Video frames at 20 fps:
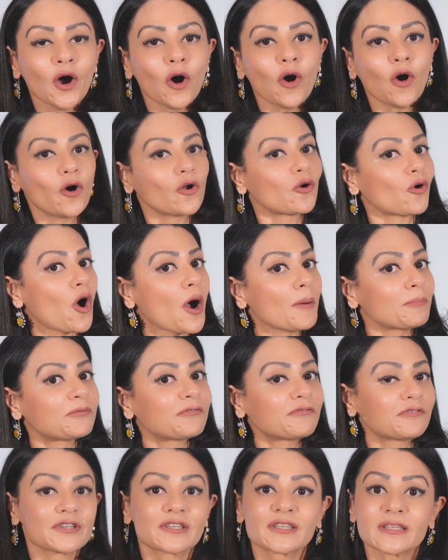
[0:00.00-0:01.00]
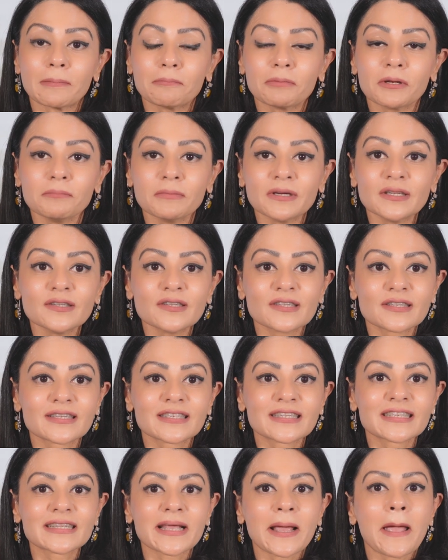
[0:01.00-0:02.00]
or opt for
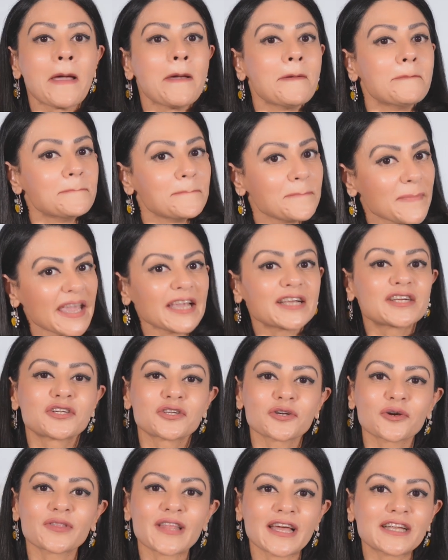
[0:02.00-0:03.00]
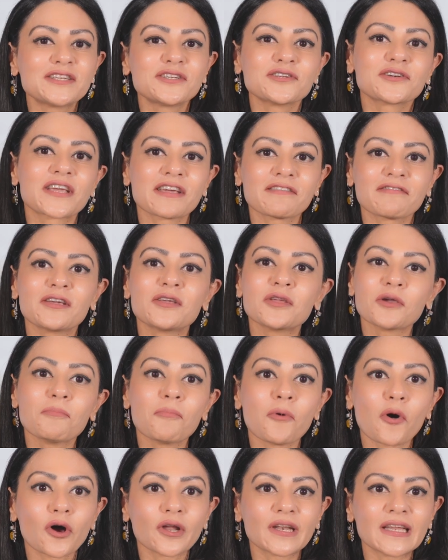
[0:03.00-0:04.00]
supplements, make sure that you're giving your
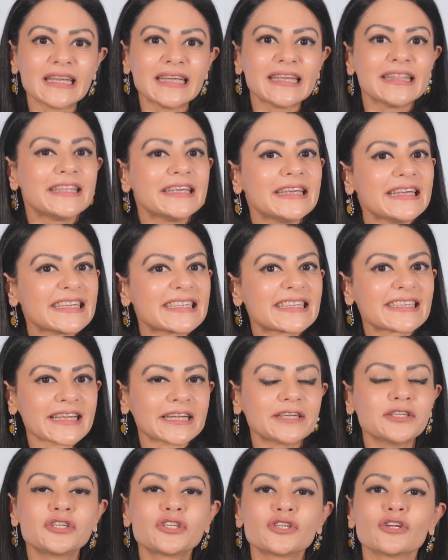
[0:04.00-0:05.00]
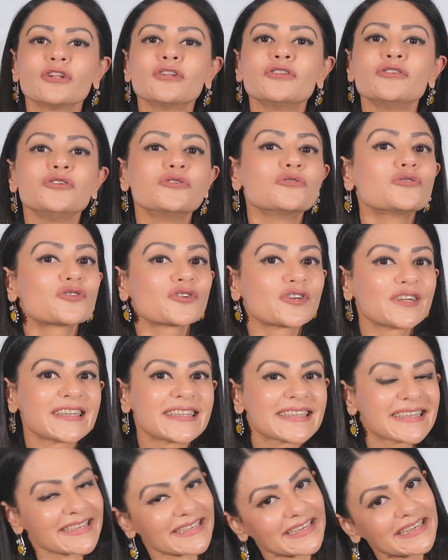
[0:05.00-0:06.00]
body the essential
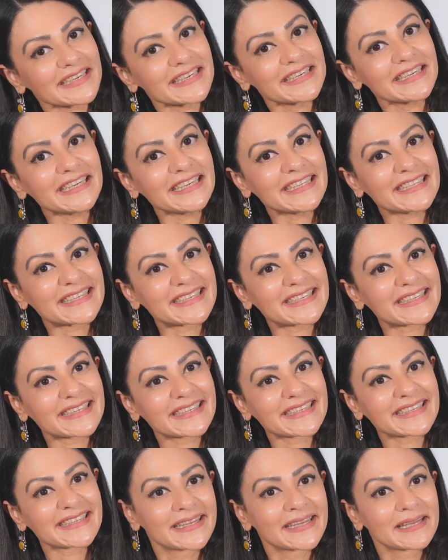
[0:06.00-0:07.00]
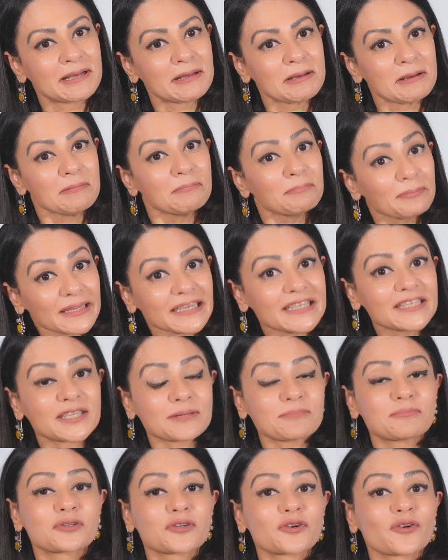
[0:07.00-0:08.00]
nutrients it needs. Please
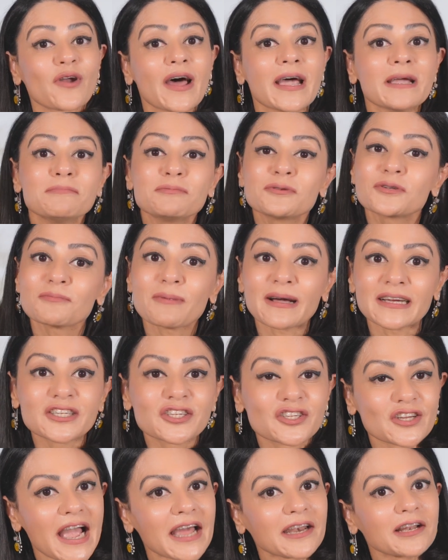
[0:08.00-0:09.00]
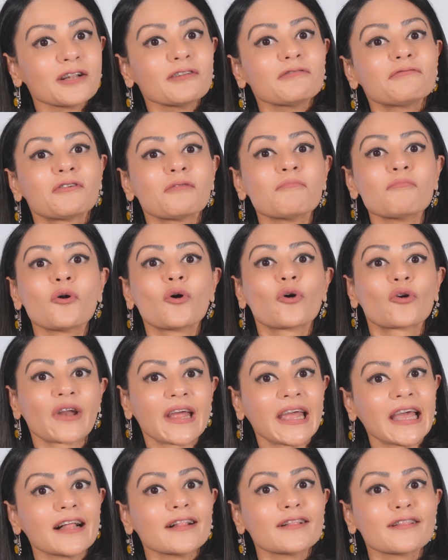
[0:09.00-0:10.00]
subscribe to my channel for more
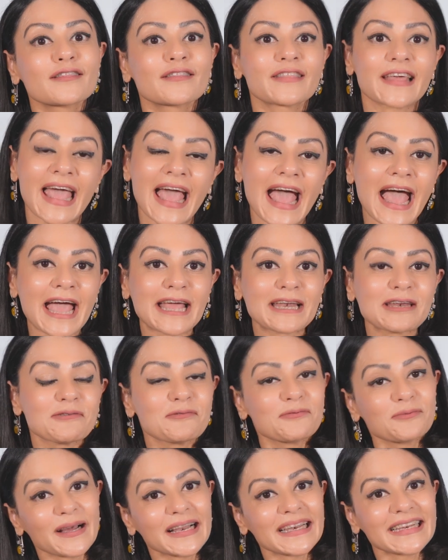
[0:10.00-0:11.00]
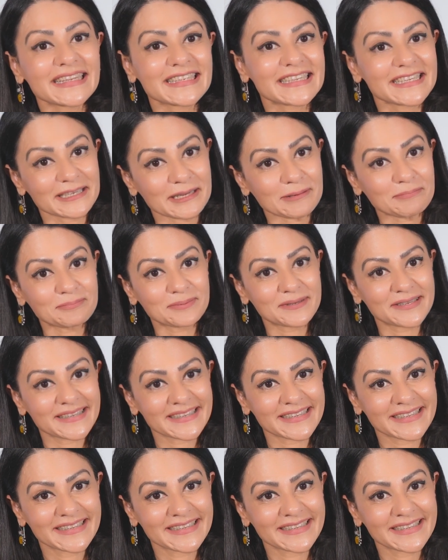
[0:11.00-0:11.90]
health and wellness tips.